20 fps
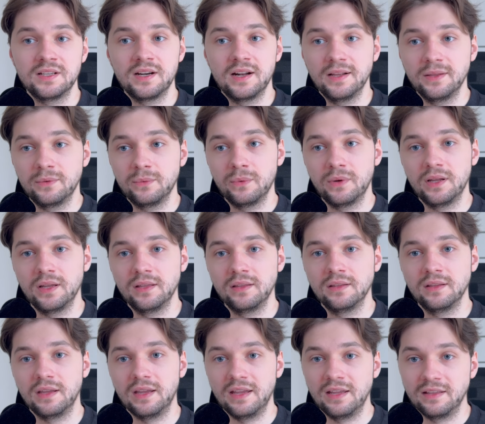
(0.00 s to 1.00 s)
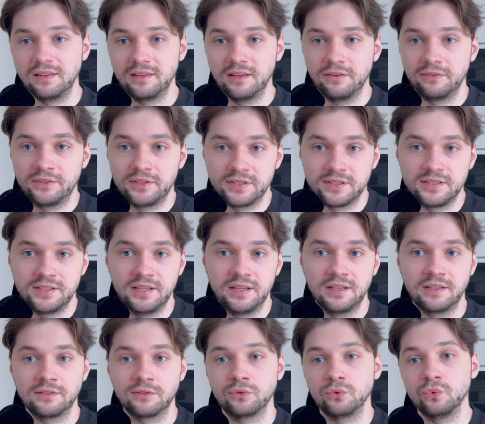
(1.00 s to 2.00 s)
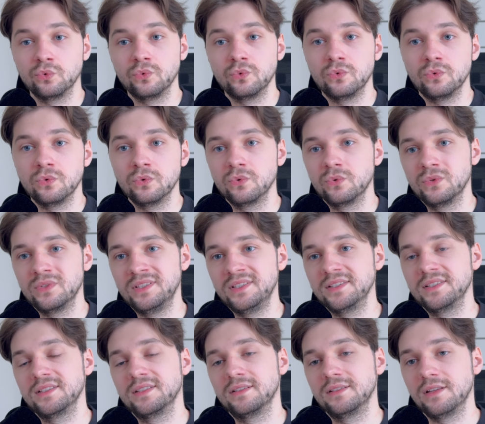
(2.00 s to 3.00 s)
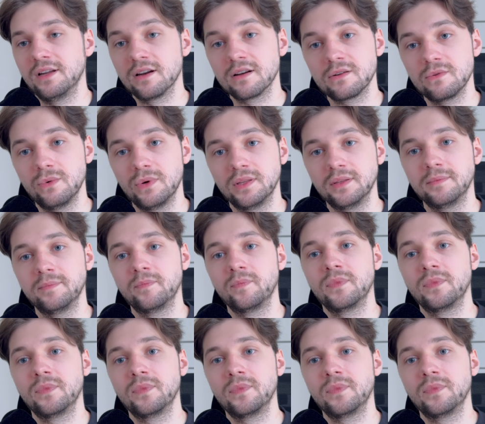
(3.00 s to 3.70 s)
red one and after that to this dark one.